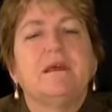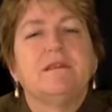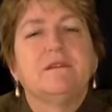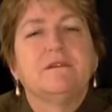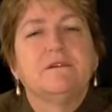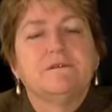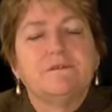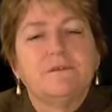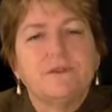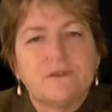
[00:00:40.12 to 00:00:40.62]

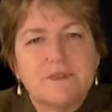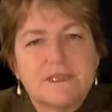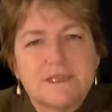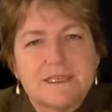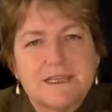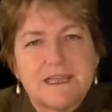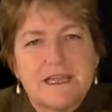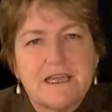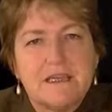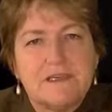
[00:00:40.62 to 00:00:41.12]
There are four
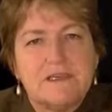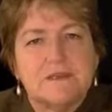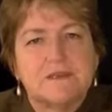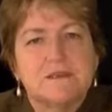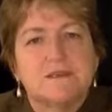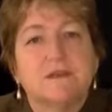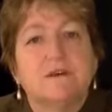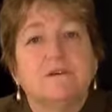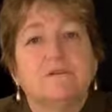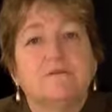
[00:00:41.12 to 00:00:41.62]

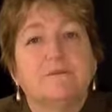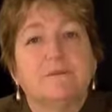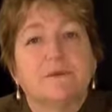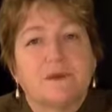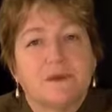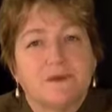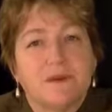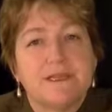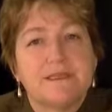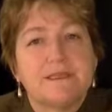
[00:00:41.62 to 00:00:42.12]
stages of
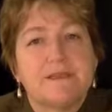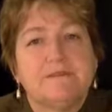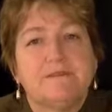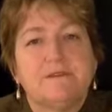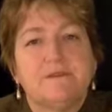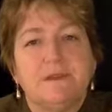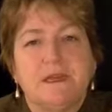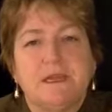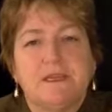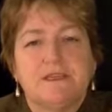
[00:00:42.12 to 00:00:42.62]
progressive
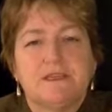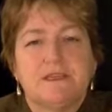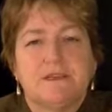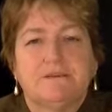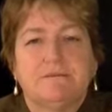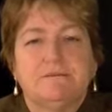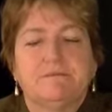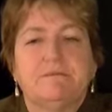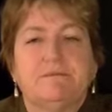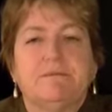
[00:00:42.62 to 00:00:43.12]

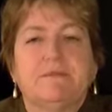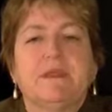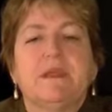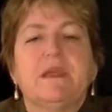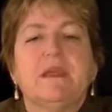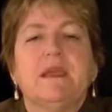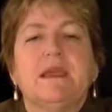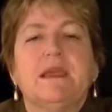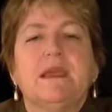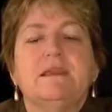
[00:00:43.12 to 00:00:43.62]
dementia.
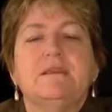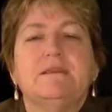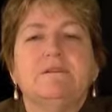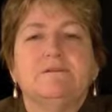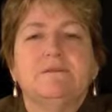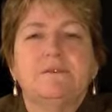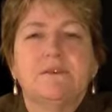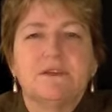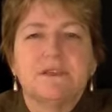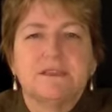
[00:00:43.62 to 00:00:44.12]
In the
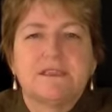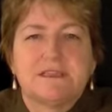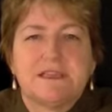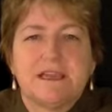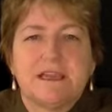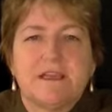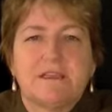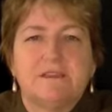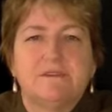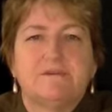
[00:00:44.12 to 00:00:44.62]
first
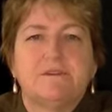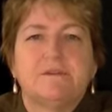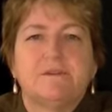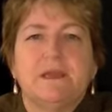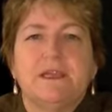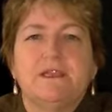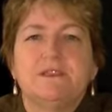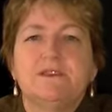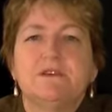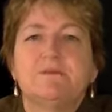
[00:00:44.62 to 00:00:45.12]
stage of
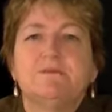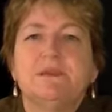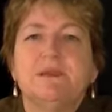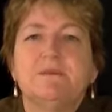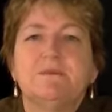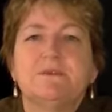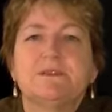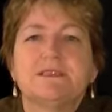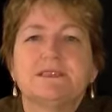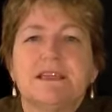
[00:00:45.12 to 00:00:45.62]
dementia,
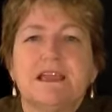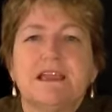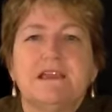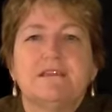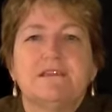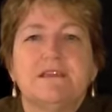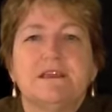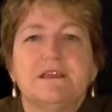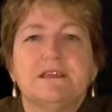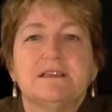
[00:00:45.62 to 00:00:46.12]
people say
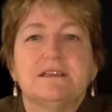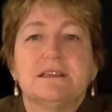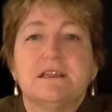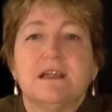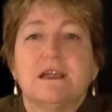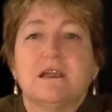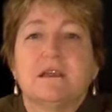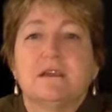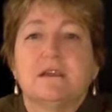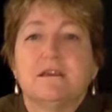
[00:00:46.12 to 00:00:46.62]
things
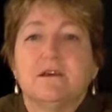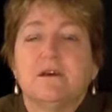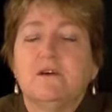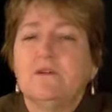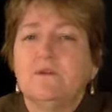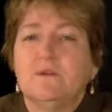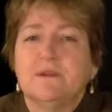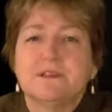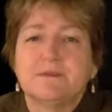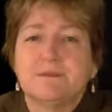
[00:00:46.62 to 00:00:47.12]
like,
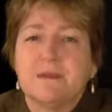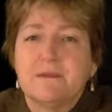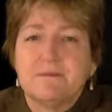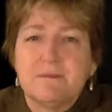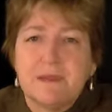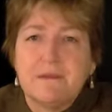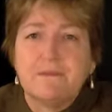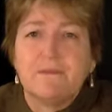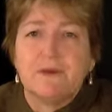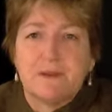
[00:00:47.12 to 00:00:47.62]
"Oh, it's my
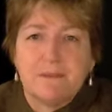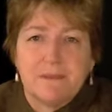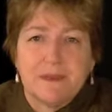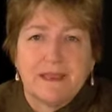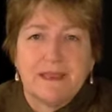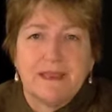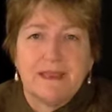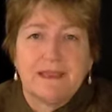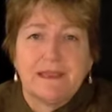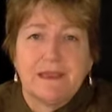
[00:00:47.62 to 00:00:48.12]
memory
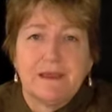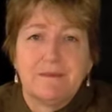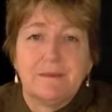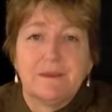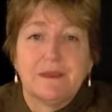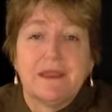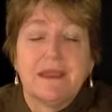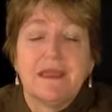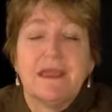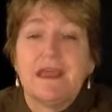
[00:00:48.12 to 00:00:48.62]
playing up,"
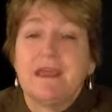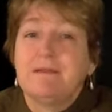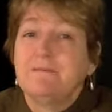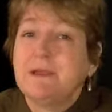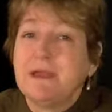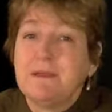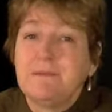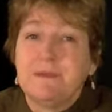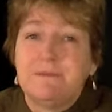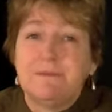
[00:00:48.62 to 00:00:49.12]
and
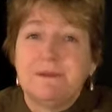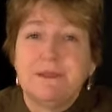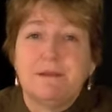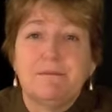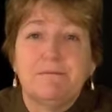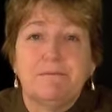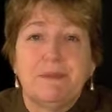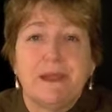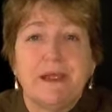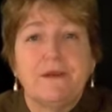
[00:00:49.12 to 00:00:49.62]
maybe a bit
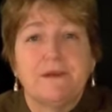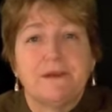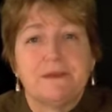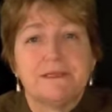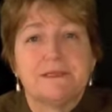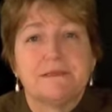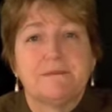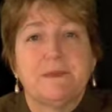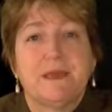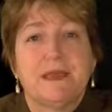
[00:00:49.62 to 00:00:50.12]

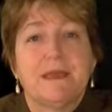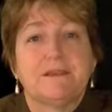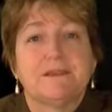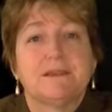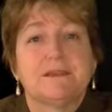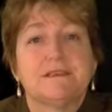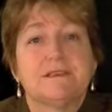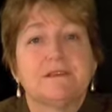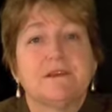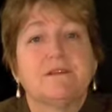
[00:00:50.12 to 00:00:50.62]
embarrassed about
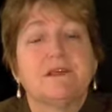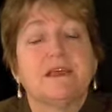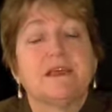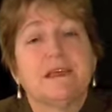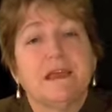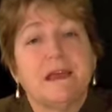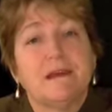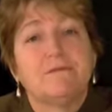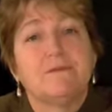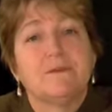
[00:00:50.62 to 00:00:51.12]
it, so they
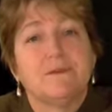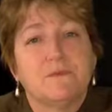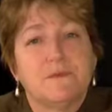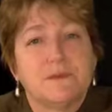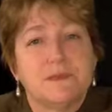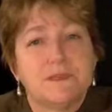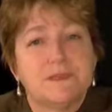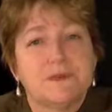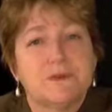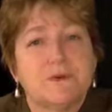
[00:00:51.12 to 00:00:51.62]
cover it
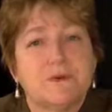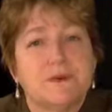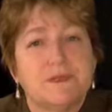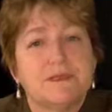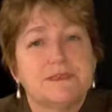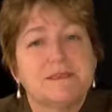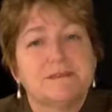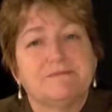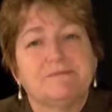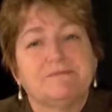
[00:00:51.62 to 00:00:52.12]
with
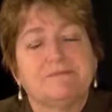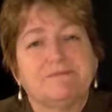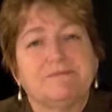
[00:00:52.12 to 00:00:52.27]
stories.